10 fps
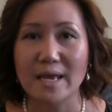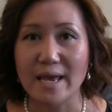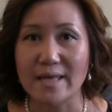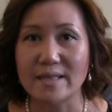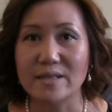
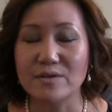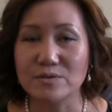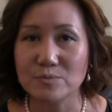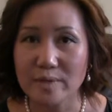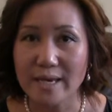And then
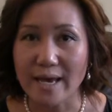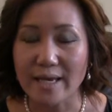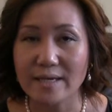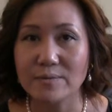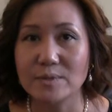there's
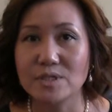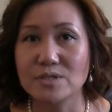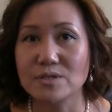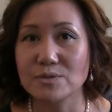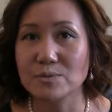REAG, which
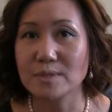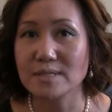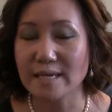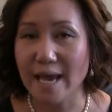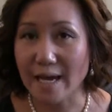is the Real
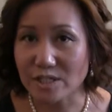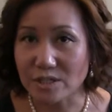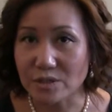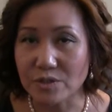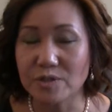Estate
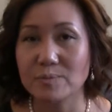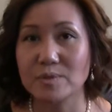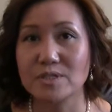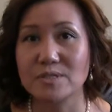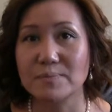Action Group,
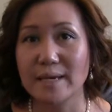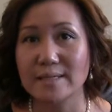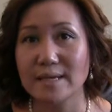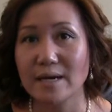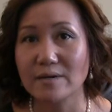which is
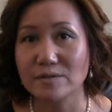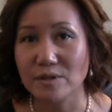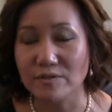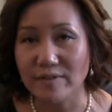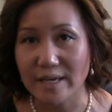based out
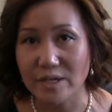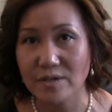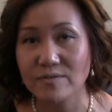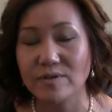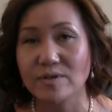of
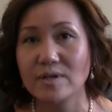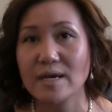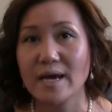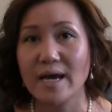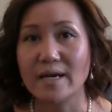Vancouver.
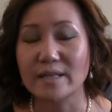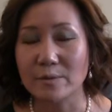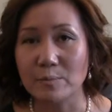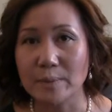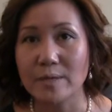
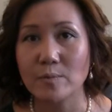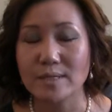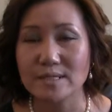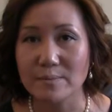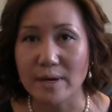They meet
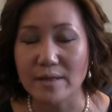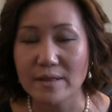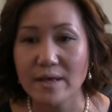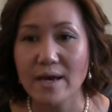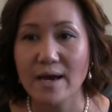once a
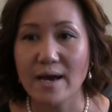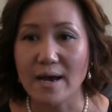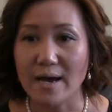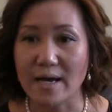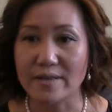month.
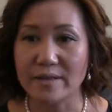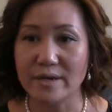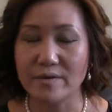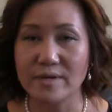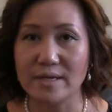
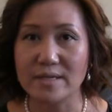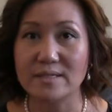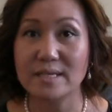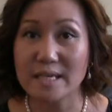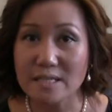There
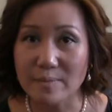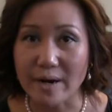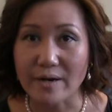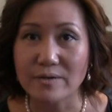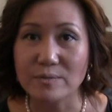is
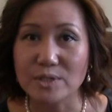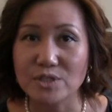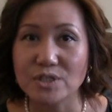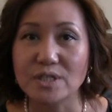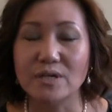Keyspire,
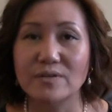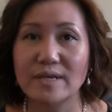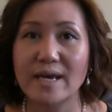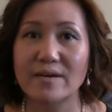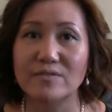which, you know,
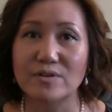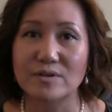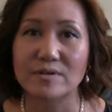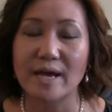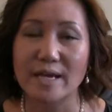they have
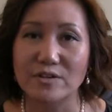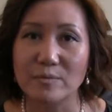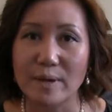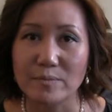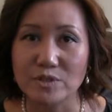their
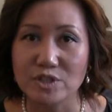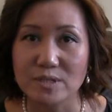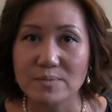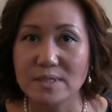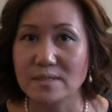annual
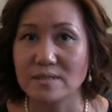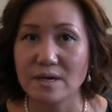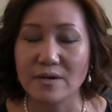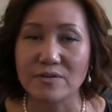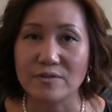memberships and
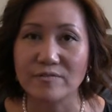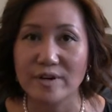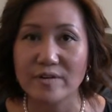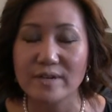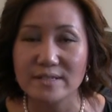all their
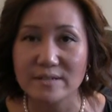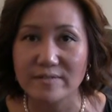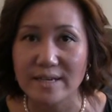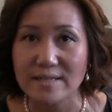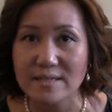various
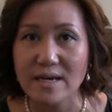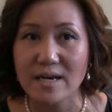events.